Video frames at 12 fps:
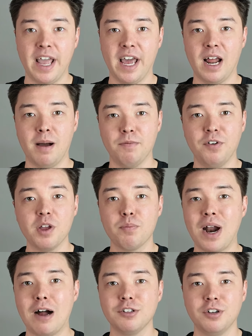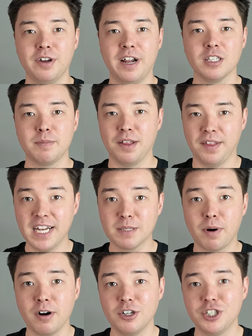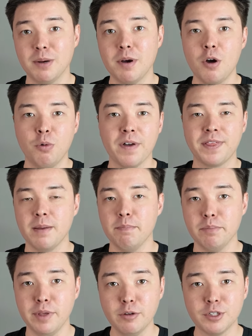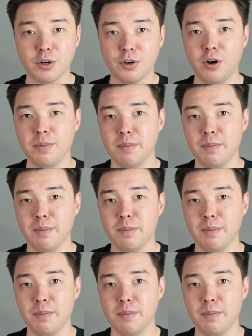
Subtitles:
And I'm really proud to announce my latest partnership with the Music Room.